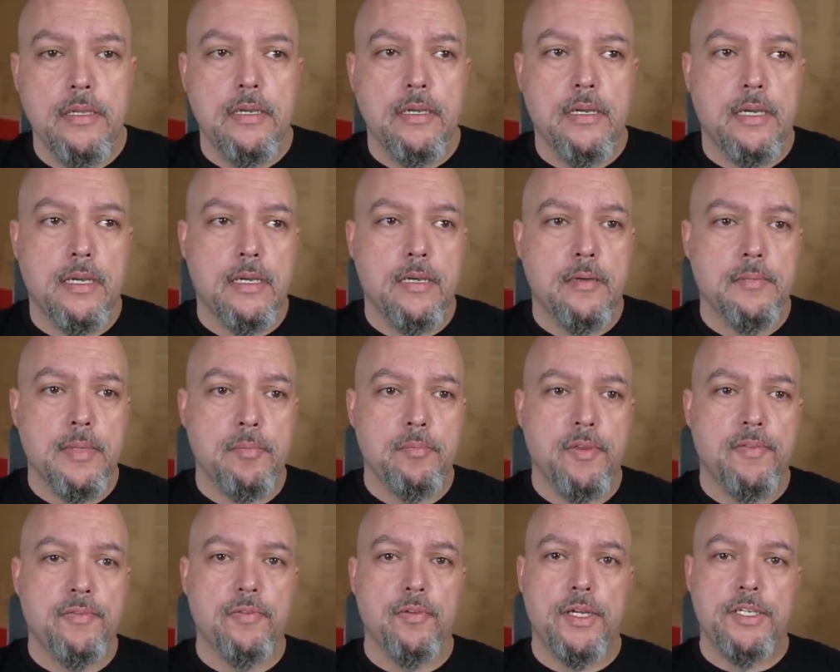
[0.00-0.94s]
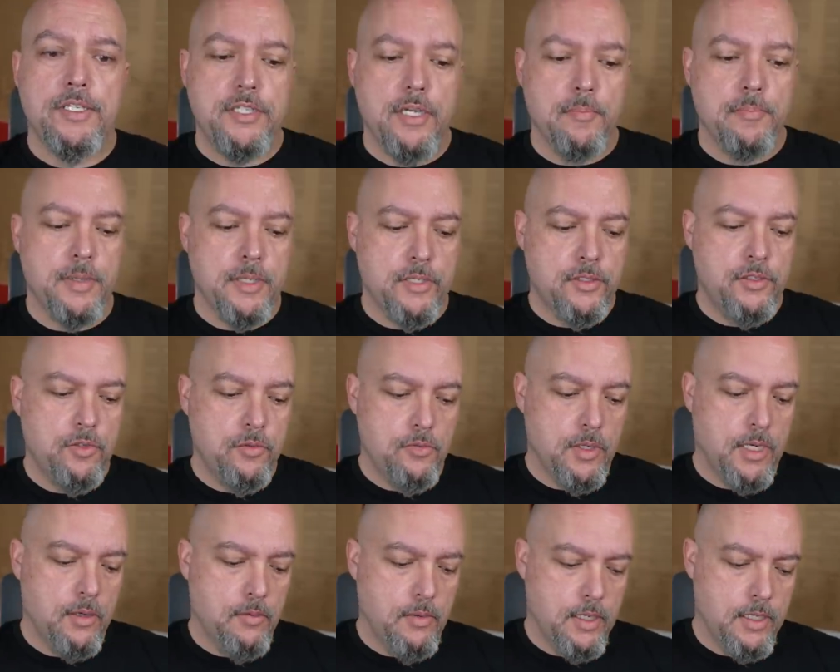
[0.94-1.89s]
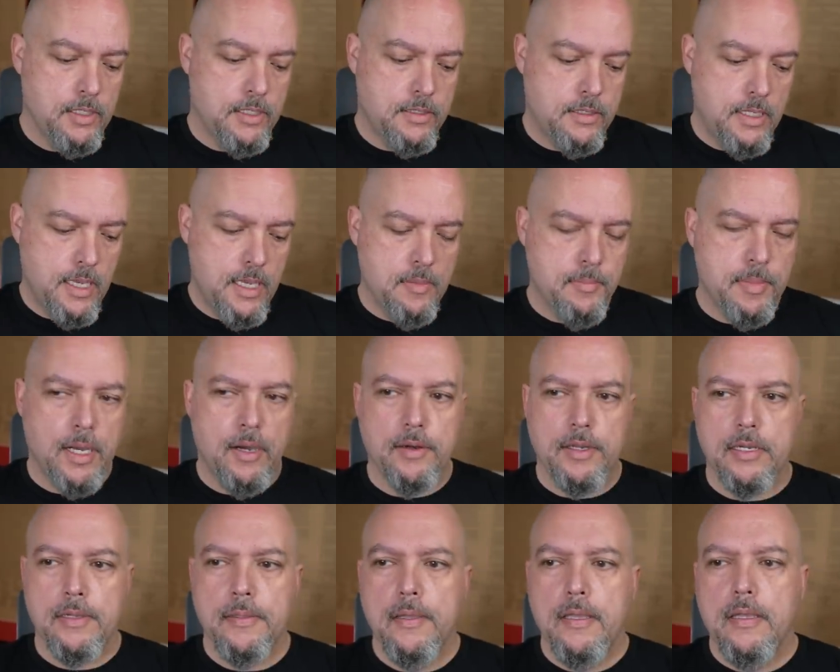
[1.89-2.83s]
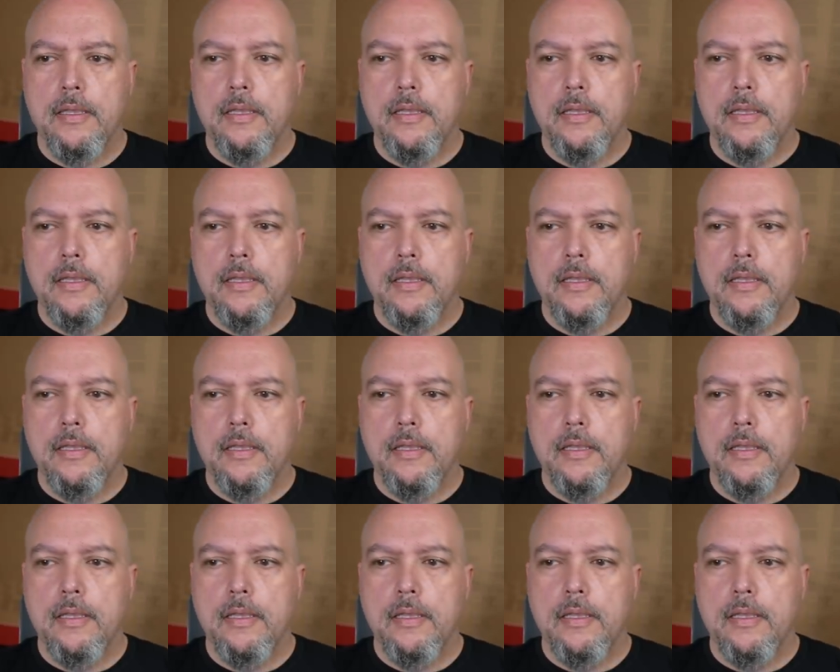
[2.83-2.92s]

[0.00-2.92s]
Um, and before I jump into what I want to say about it,